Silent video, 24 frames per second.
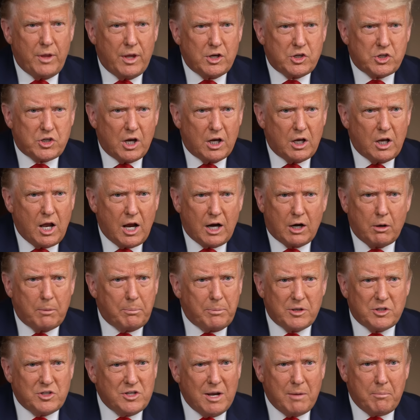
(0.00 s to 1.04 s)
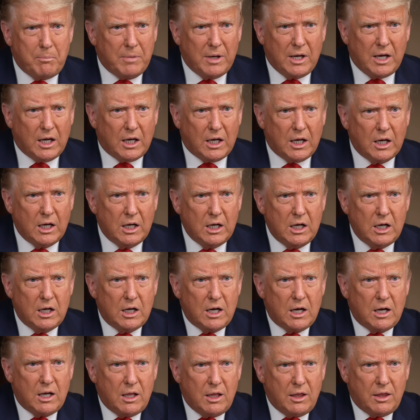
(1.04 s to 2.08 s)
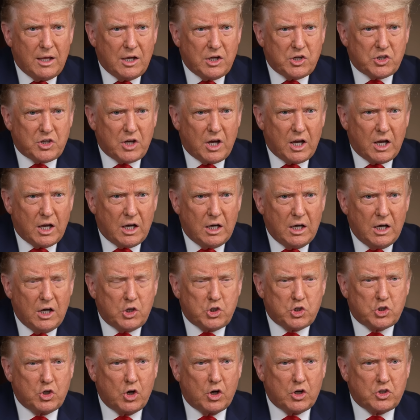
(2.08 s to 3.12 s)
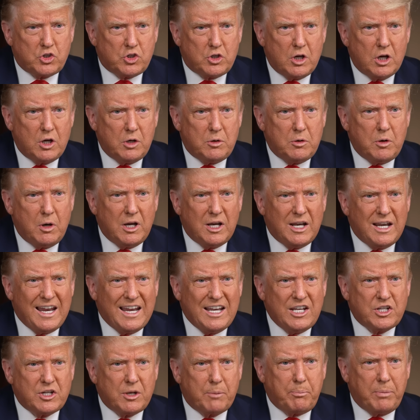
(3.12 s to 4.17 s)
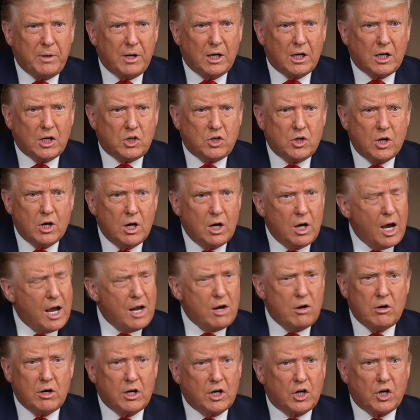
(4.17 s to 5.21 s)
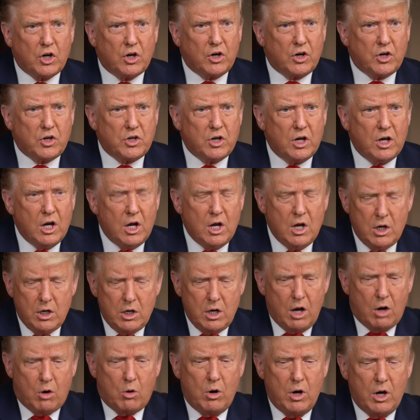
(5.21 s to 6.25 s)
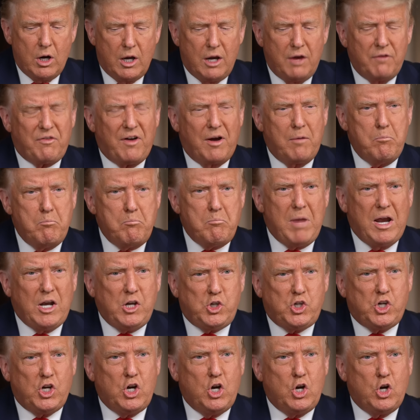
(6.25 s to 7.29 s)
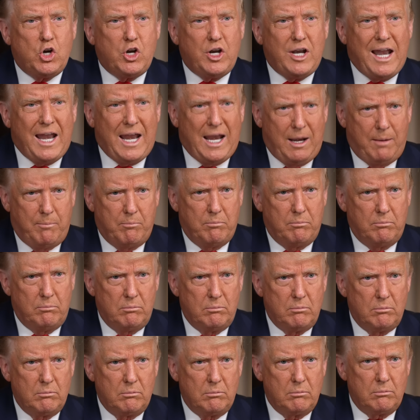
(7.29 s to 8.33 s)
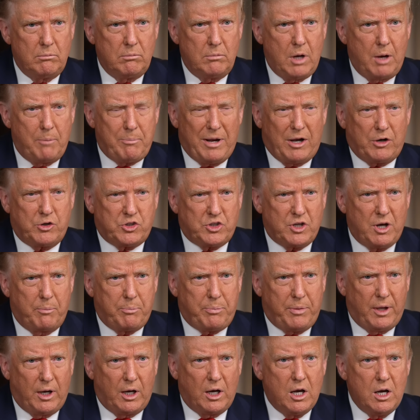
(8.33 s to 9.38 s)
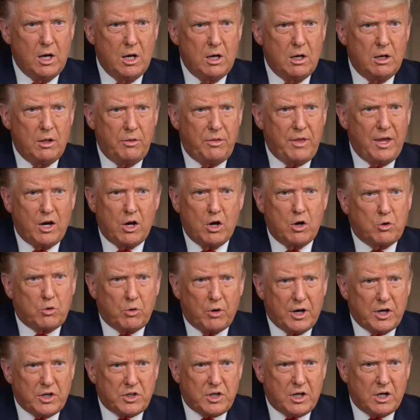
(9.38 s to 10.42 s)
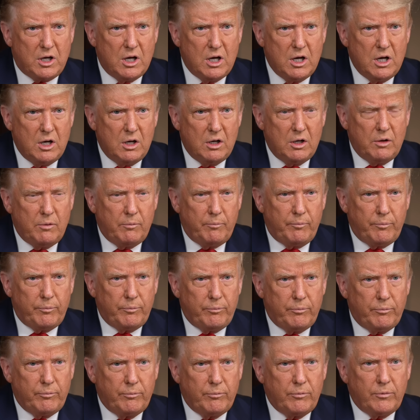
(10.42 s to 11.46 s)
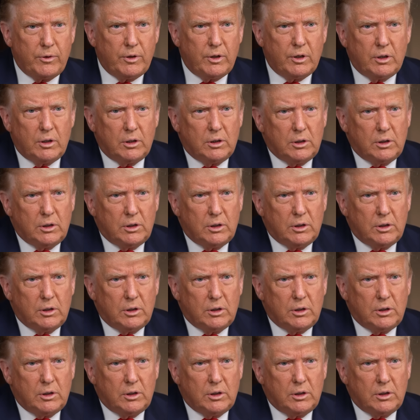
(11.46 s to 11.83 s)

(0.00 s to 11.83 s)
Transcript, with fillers: they say lock up, it's not me. They say it. It starts, it, you it ends up being I I don't encourage it. Yes, you no, do. No, if I mention her name about something, they go crazy. Well, what about the governor of